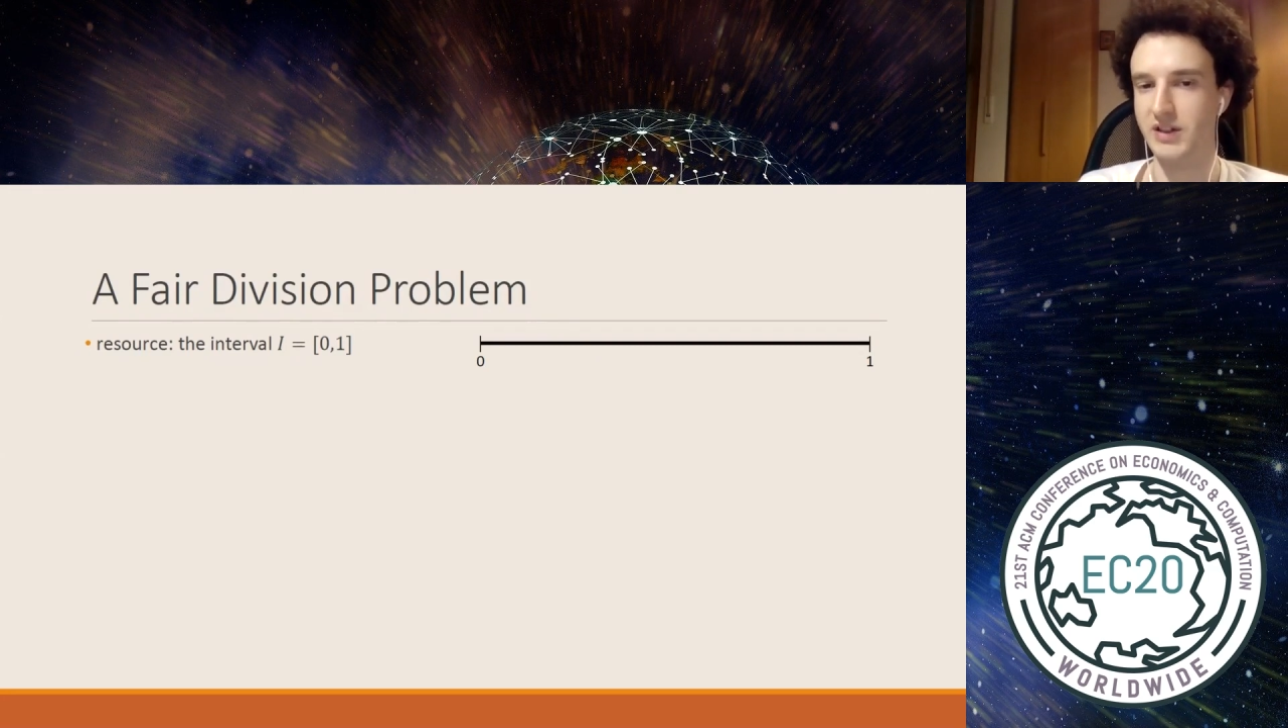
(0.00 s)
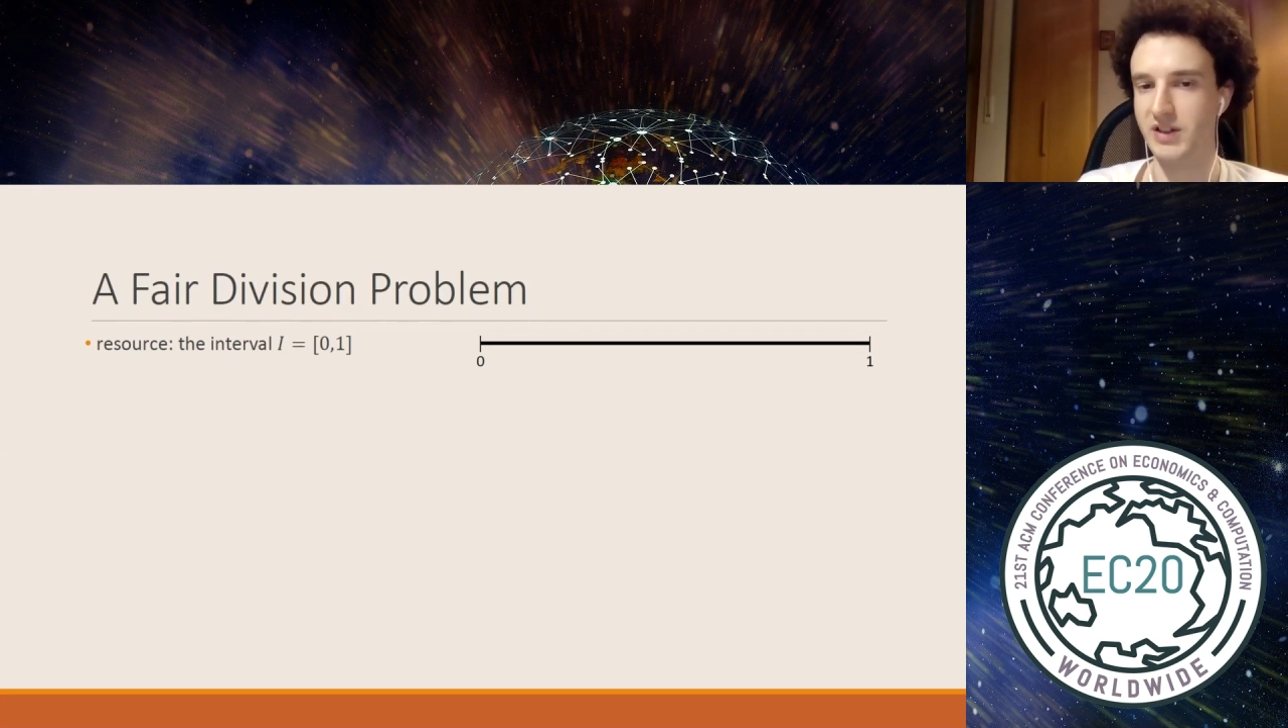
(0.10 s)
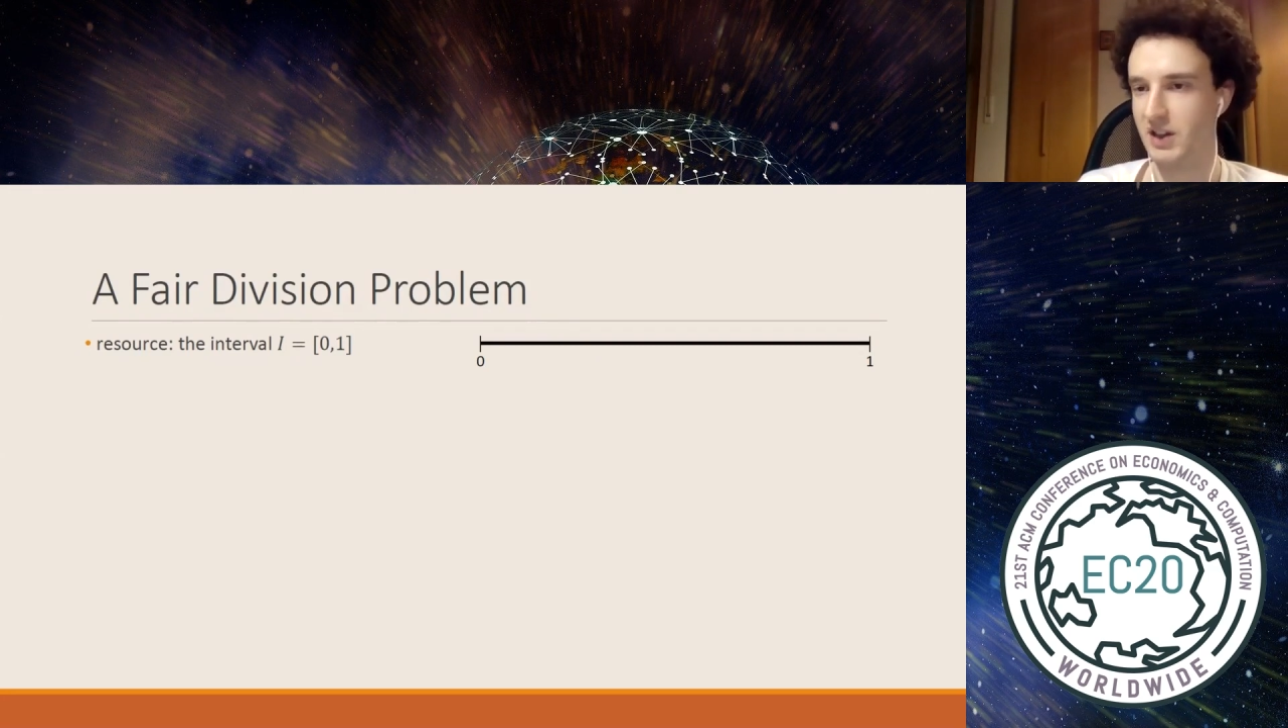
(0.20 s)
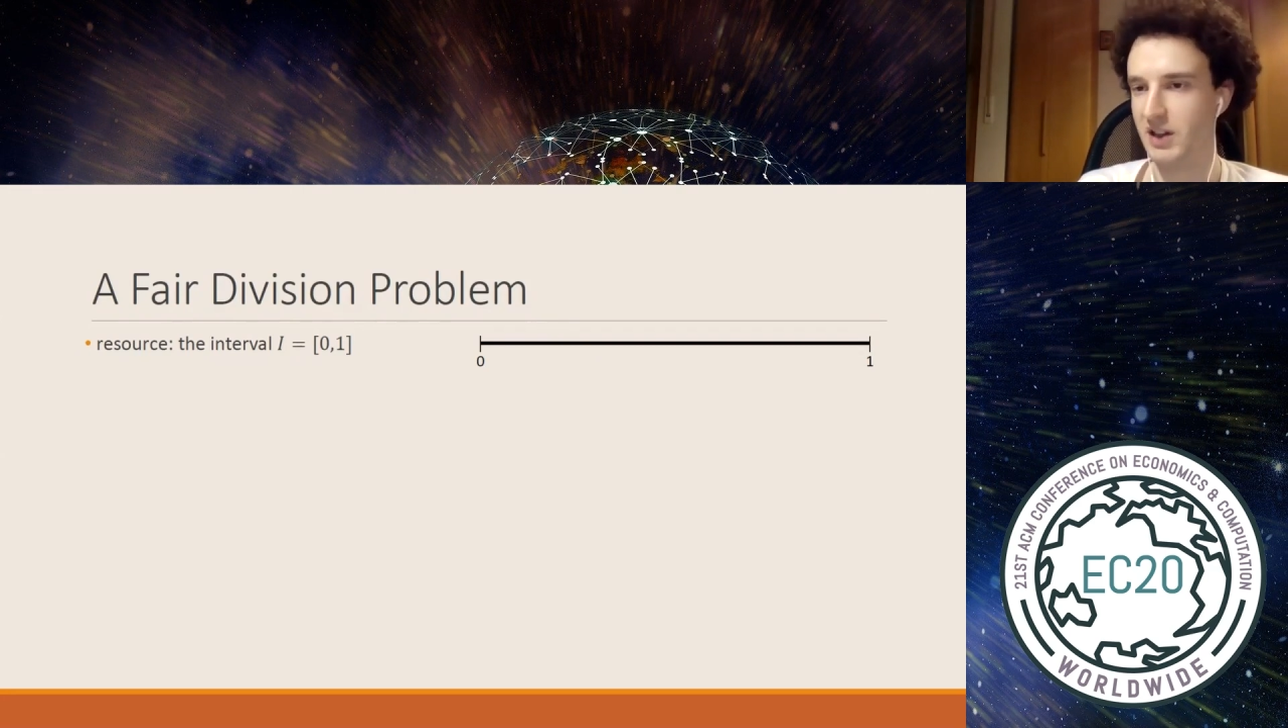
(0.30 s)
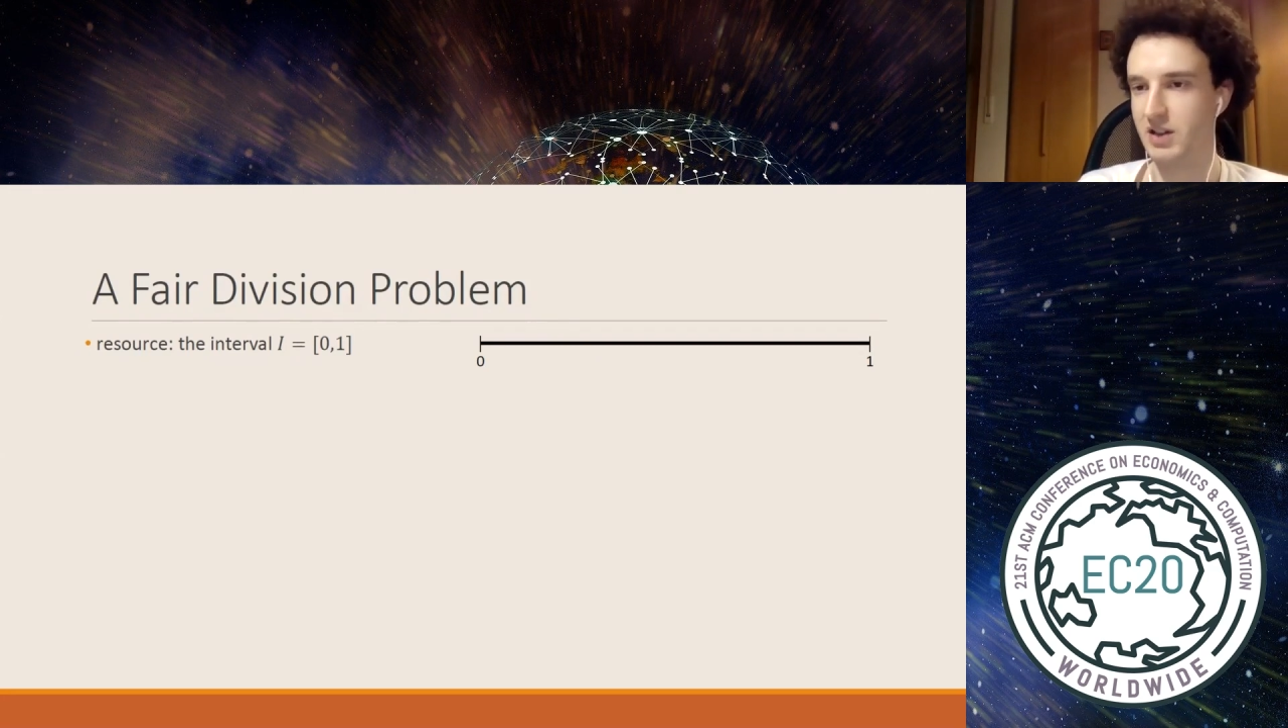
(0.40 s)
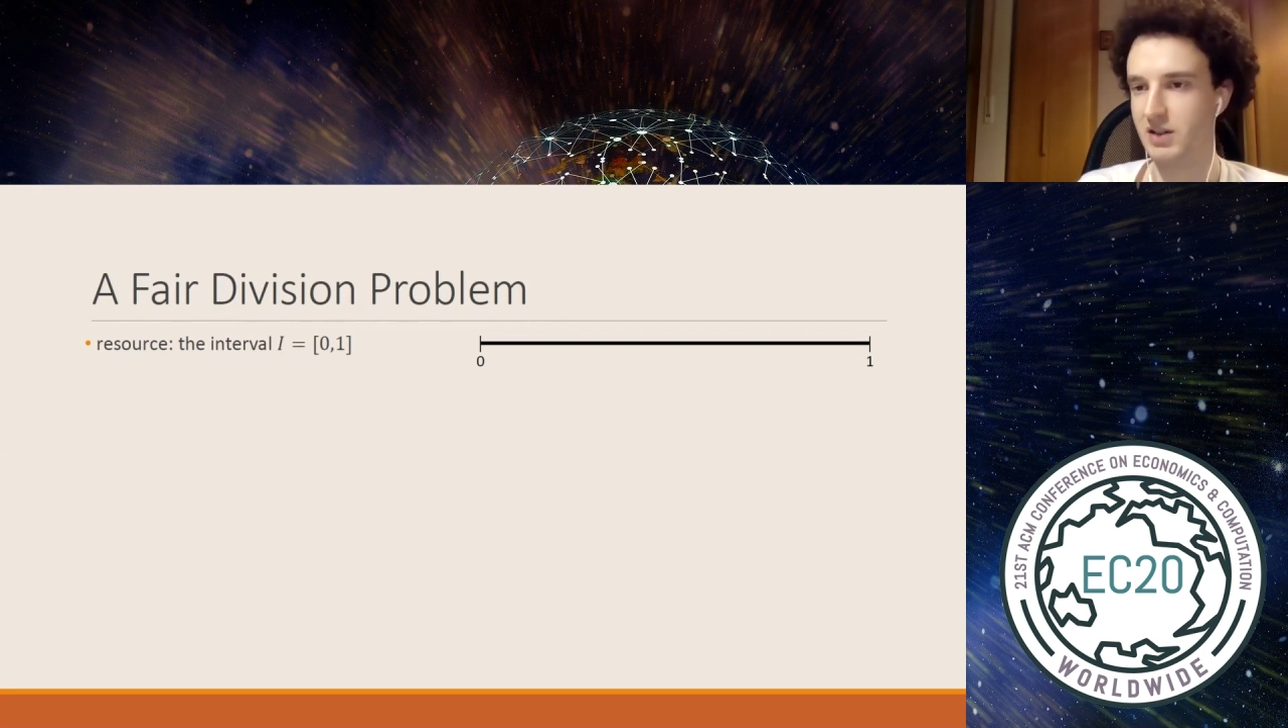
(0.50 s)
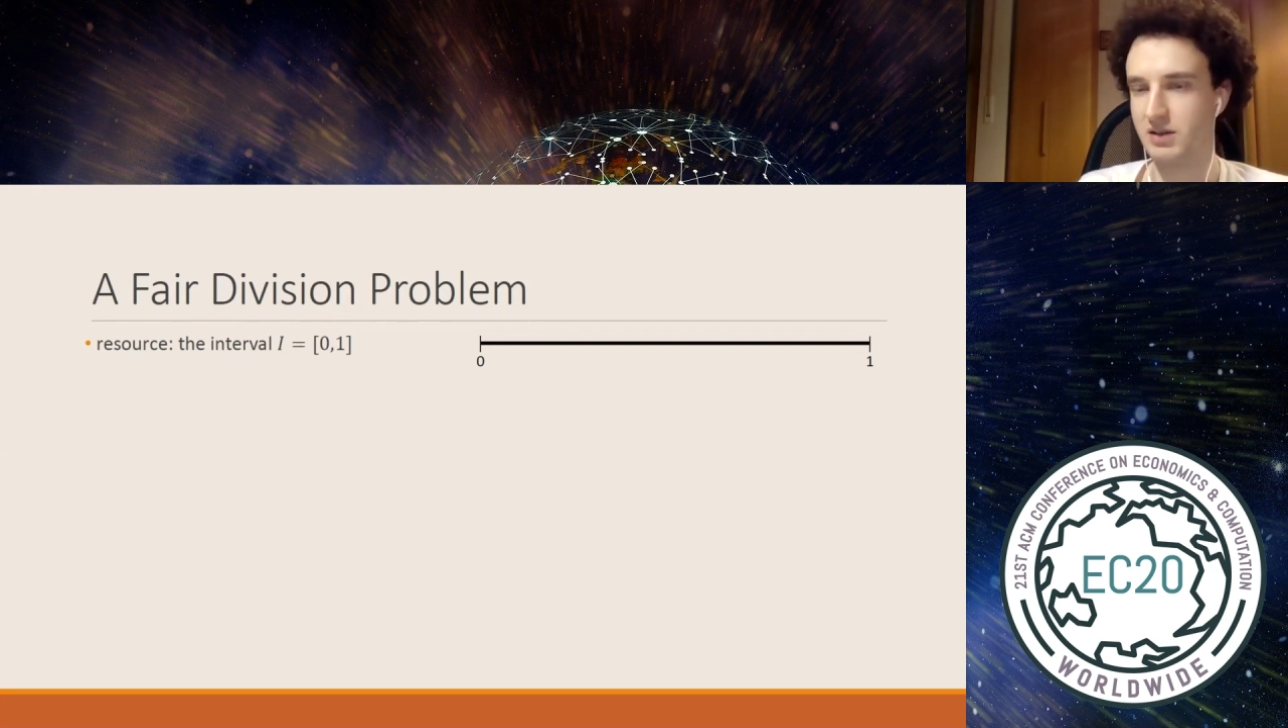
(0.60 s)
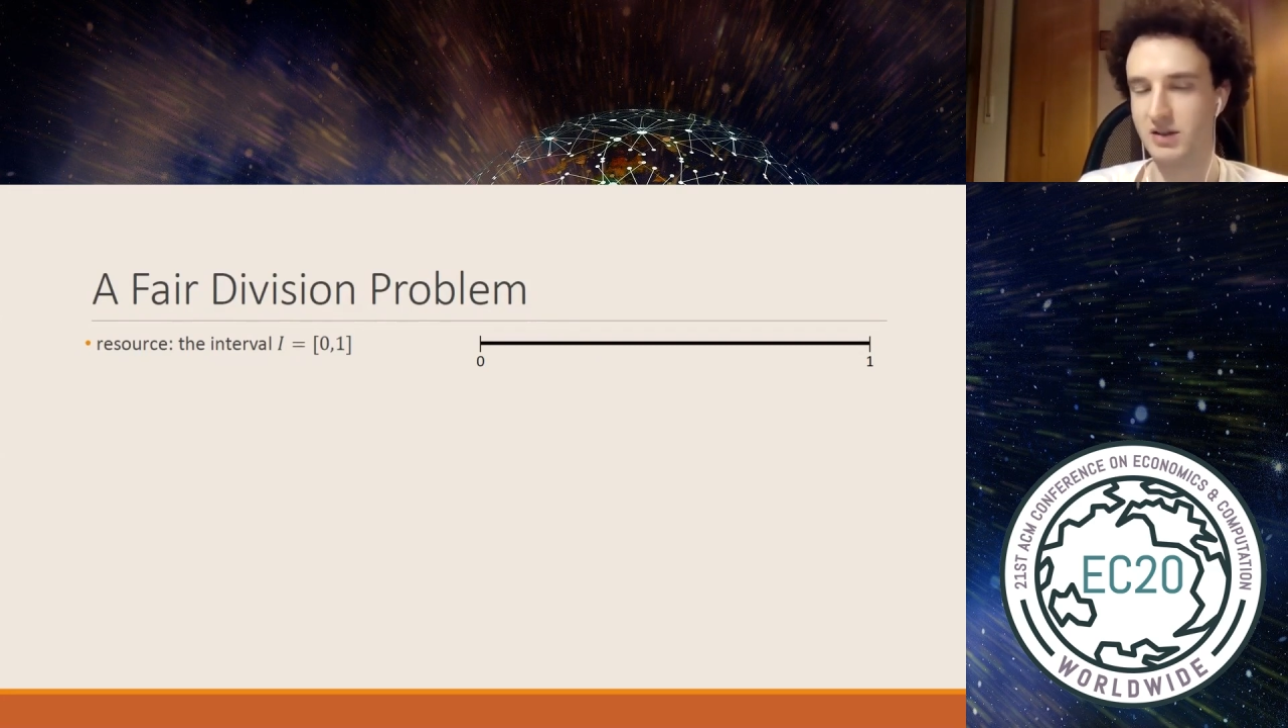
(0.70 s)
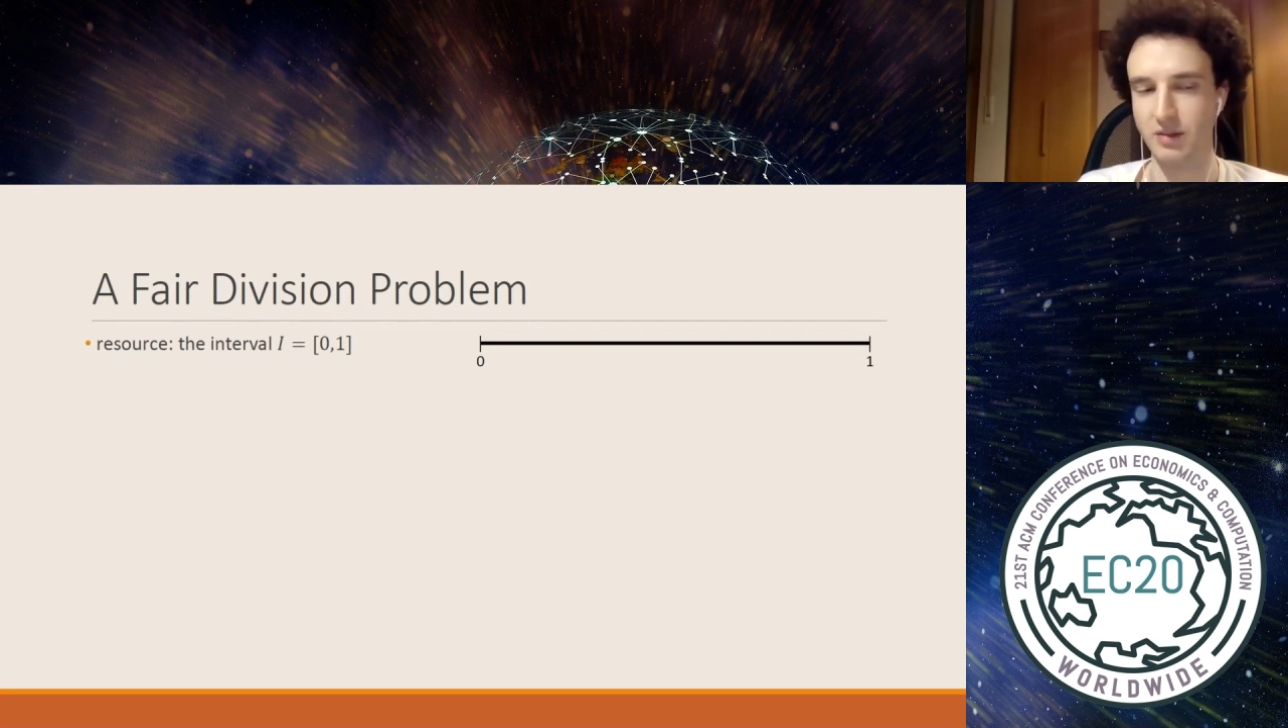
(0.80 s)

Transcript: as a cake